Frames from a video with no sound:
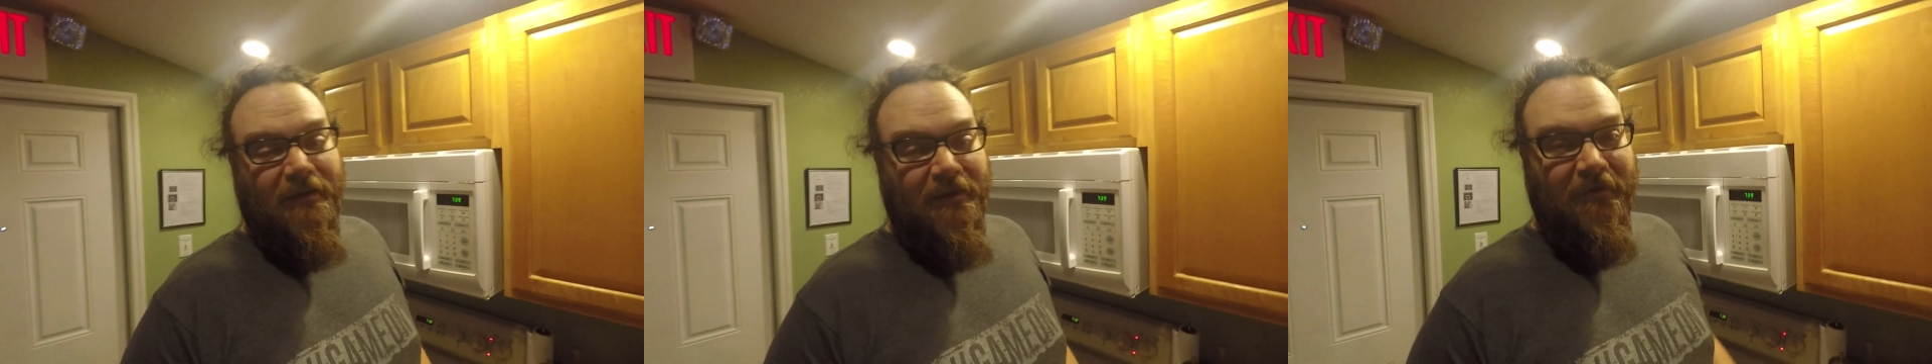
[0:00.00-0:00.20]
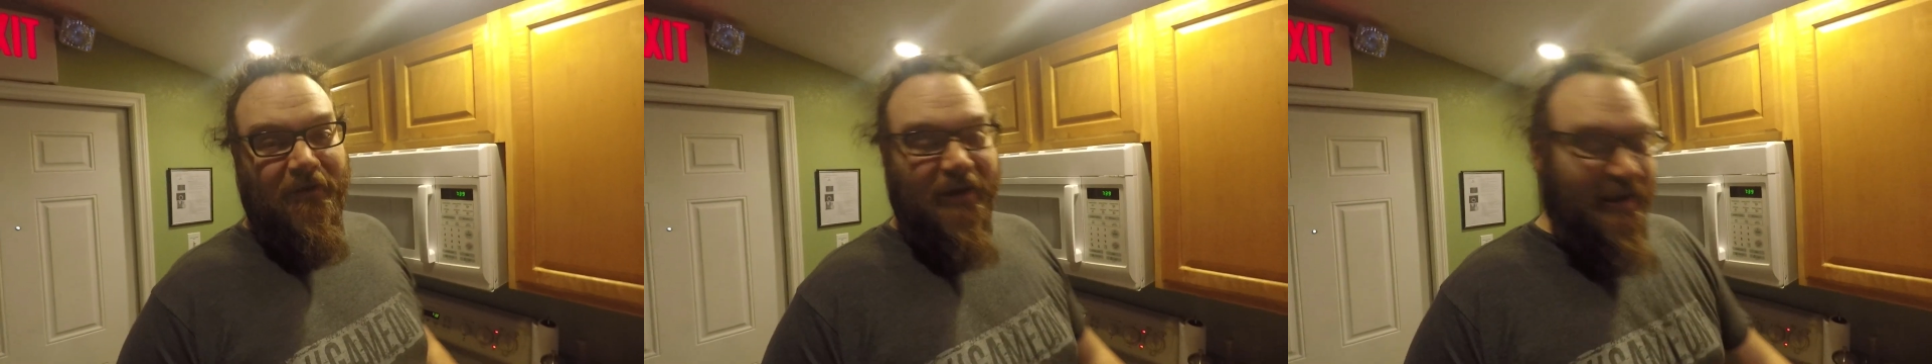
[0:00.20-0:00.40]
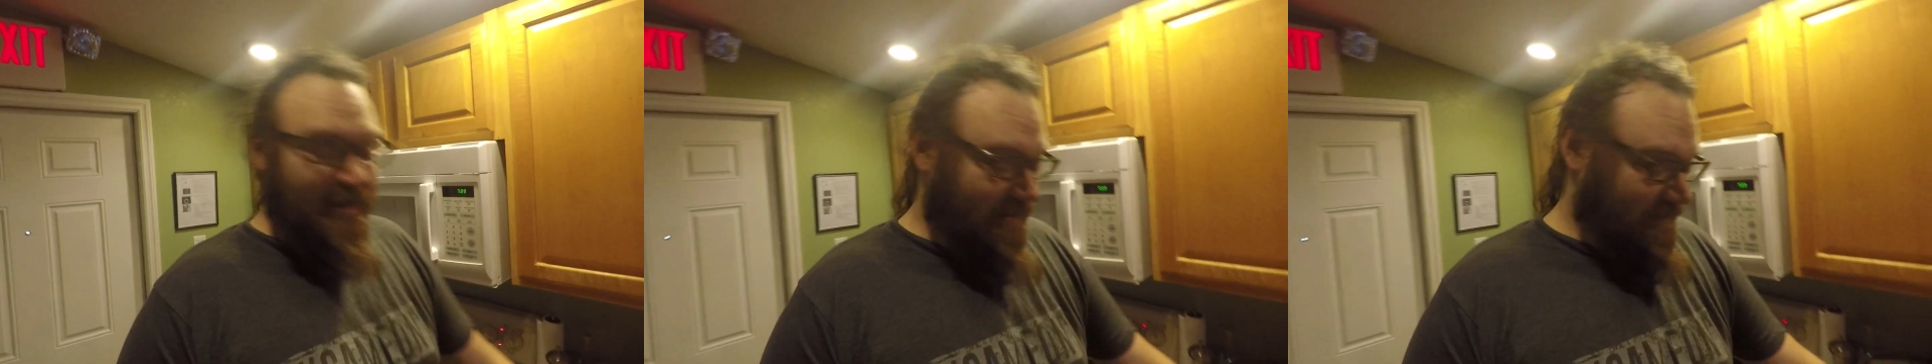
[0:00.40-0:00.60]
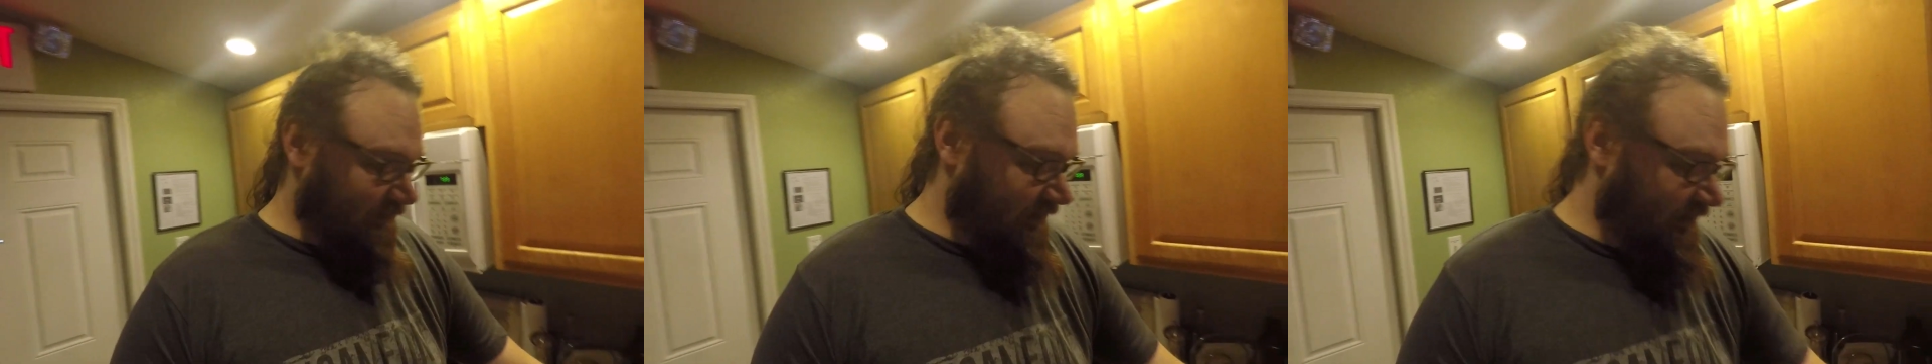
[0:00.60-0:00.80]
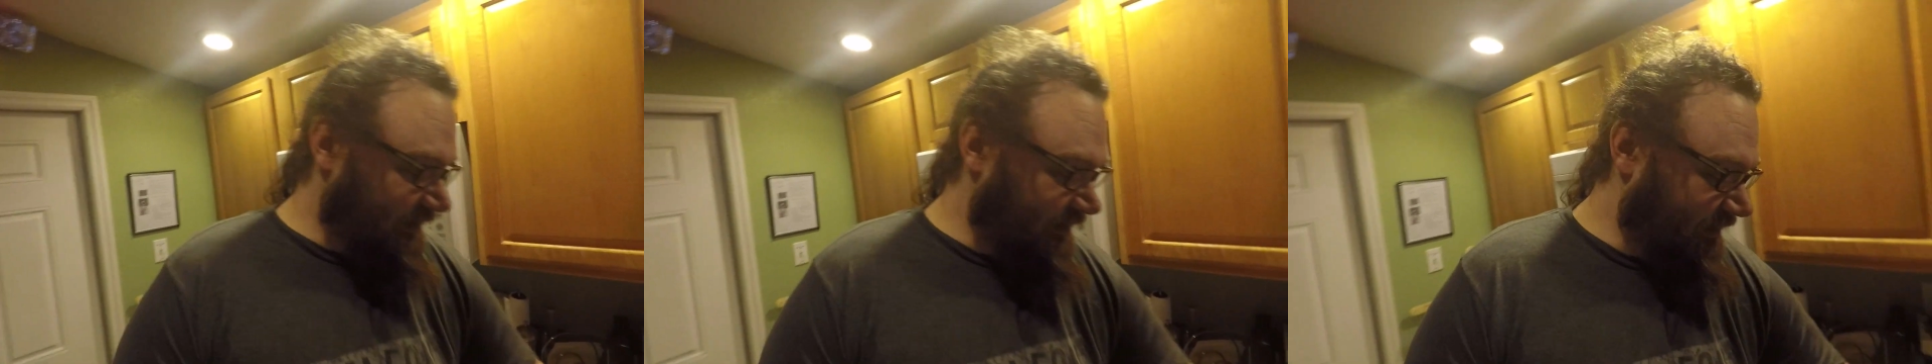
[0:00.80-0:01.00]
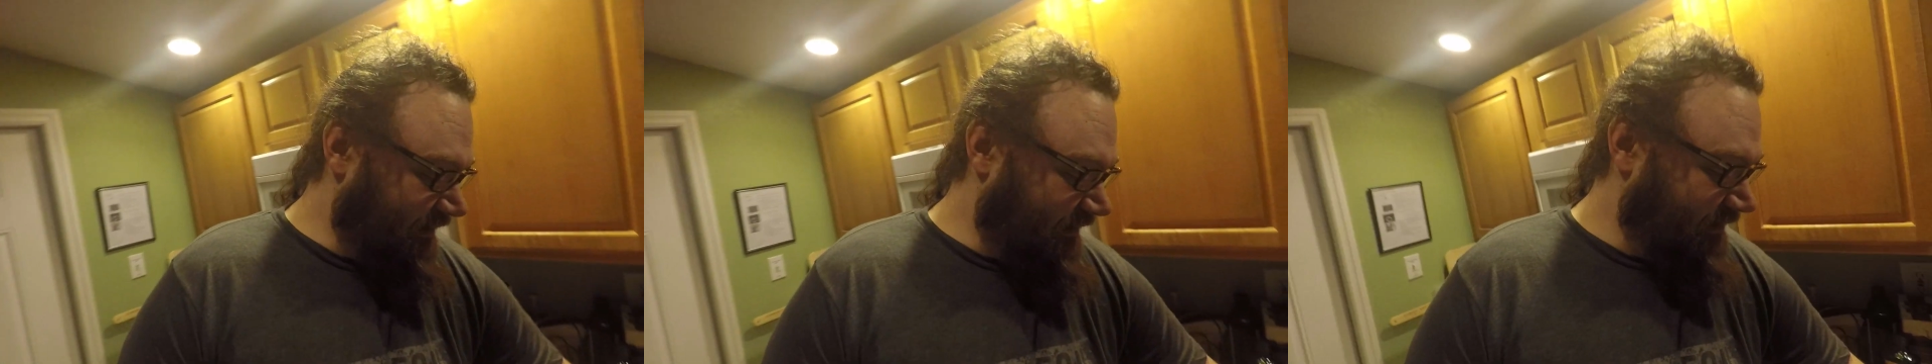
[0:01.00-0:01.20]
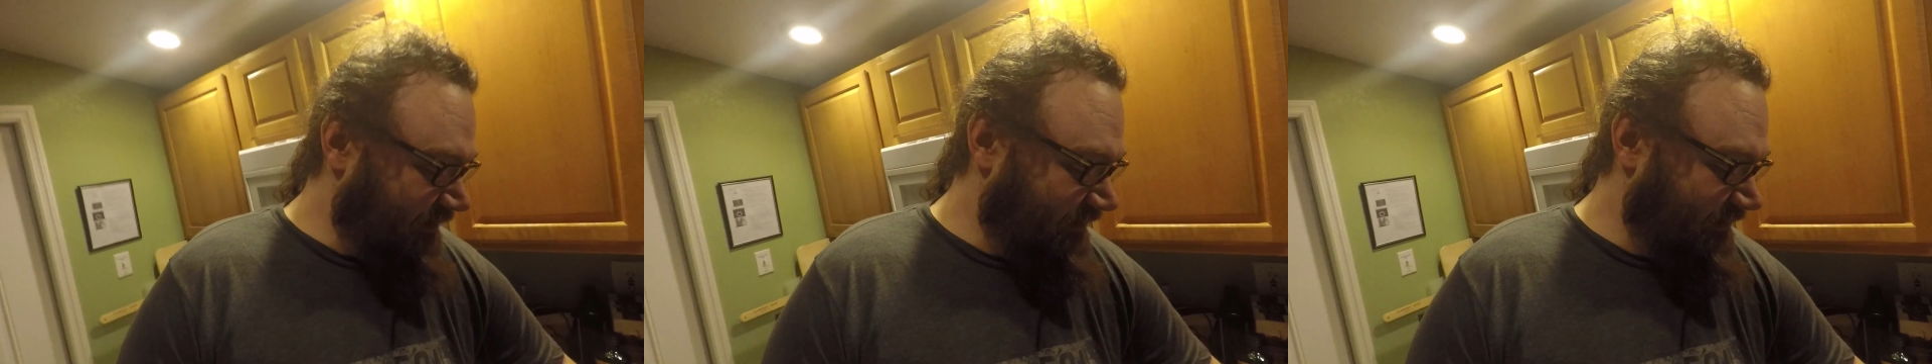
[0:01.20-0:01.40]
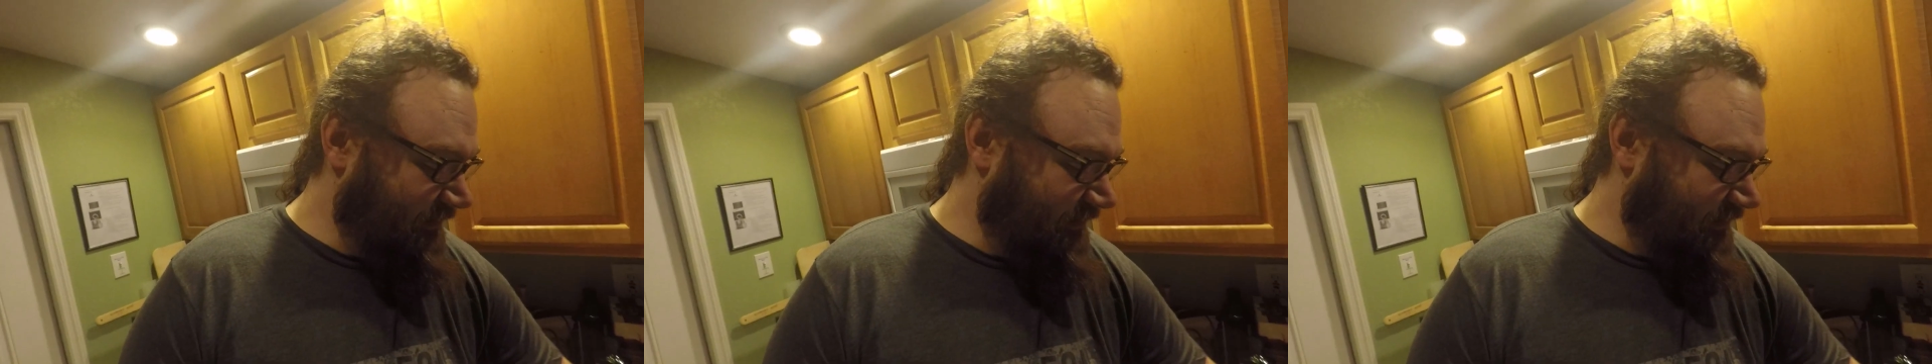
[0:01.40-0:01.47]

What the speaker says: We got our